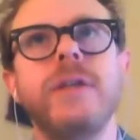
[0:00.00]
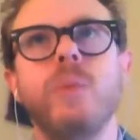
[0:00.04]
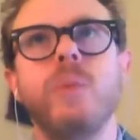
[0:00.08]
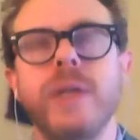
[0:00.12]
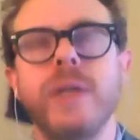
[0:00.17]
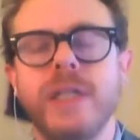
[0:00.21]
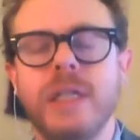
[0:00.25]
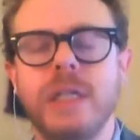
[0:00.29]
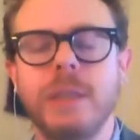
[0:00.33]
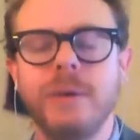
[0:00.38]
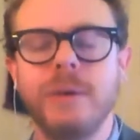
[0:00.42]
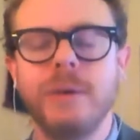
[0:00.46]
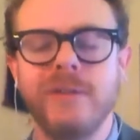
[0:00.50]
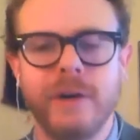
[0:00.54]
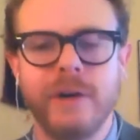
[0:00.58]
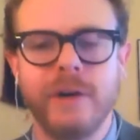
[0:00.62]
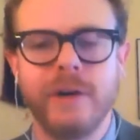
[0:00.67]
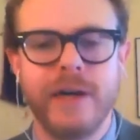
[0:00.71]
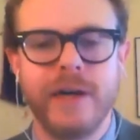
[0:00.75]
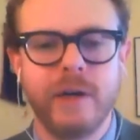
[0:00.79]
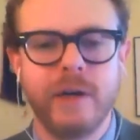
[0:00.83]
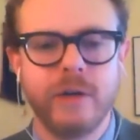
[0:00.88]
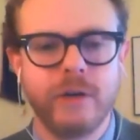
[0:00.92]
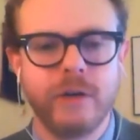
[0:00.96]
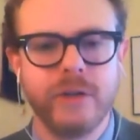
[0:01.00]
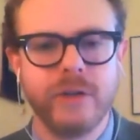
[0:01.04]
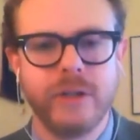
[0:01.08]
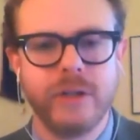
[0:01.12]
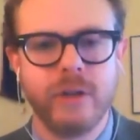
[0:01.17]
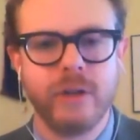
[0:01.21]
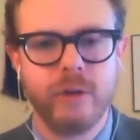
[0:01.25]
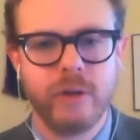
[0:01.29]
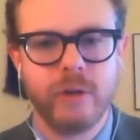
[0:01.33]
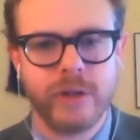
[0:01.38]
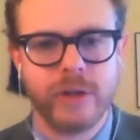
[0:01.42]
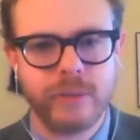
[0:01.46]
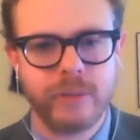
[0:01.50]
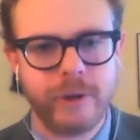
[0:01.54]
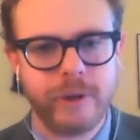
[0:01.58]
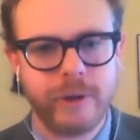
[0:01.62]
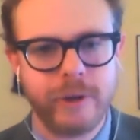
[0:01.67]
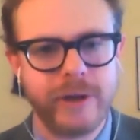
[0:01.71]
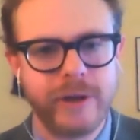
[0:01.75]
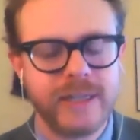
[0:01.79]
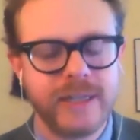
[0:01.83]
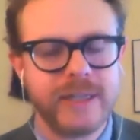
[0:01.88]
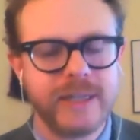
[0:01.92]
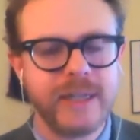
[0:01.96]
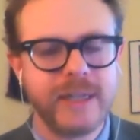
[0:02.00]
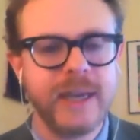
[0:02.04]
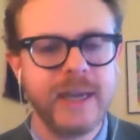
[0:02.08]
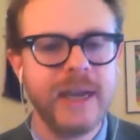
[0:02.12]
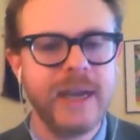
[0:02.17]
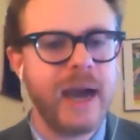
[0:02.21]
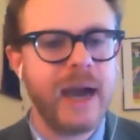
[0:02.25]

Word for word: wisdom of our elders and their own experience.